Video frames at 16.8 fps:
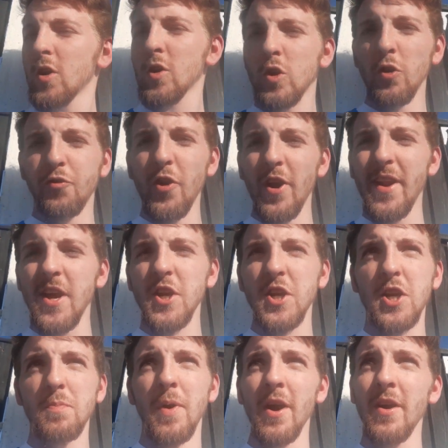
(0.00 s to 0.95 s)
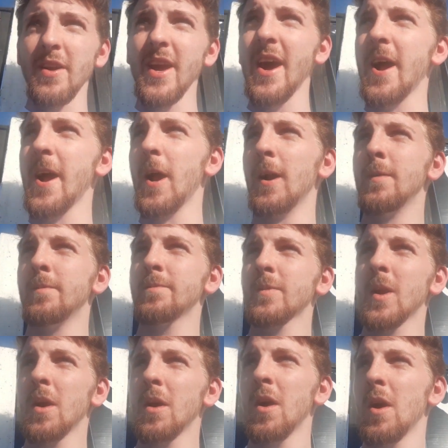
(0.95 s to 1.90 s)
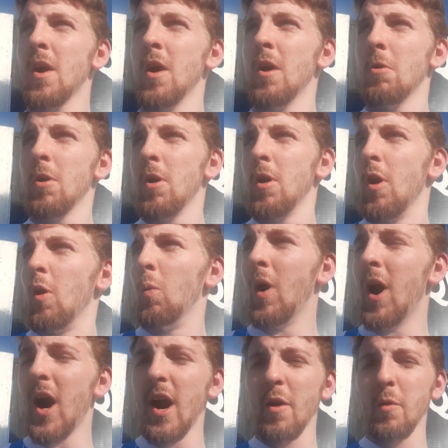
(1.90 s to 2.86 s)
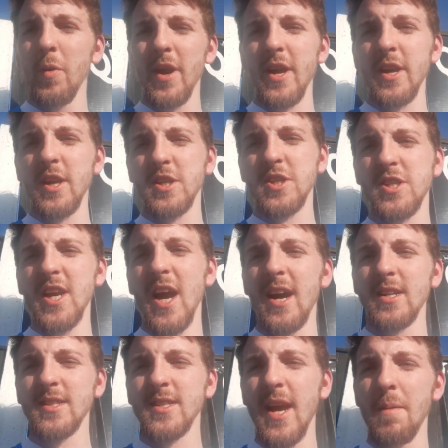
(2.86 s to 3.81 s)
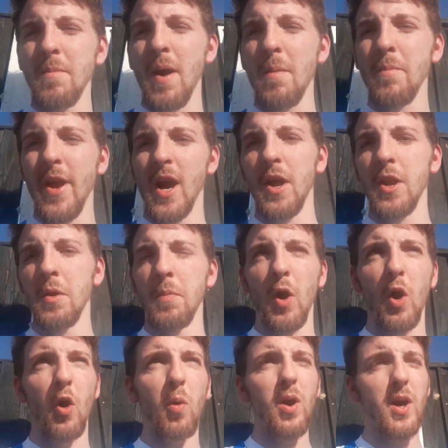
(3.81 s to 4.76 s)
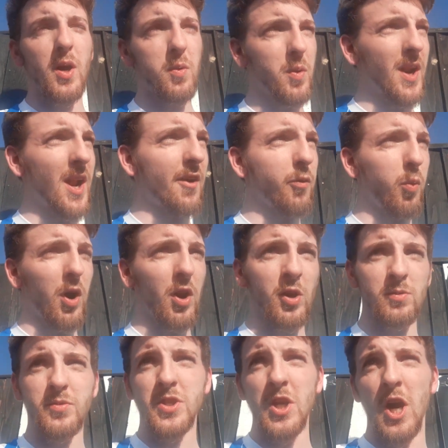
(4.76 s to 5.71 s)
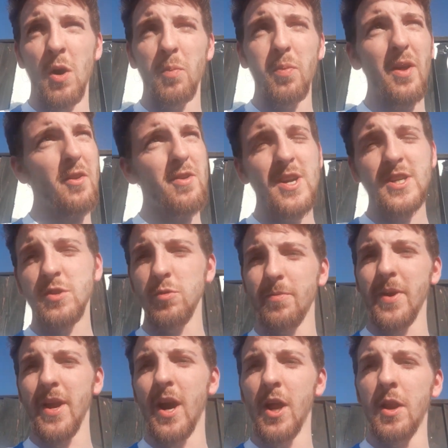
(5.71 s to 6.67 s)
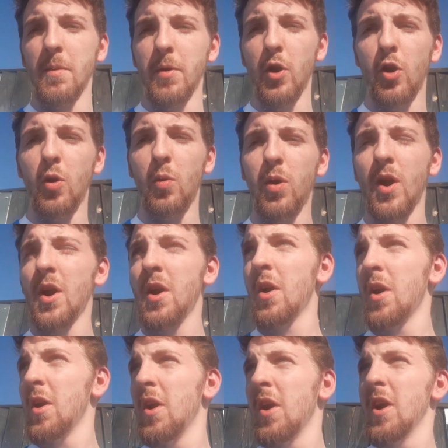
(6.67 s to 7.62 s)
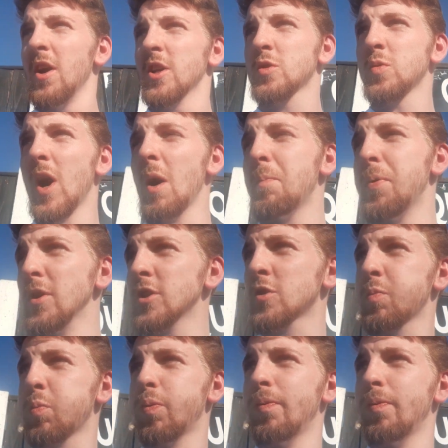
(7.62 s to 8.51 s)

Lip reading: Good finish, but yeah. Why we sat 10 men behind the ball? We left one up top, the rest were behind the ball. So what happens?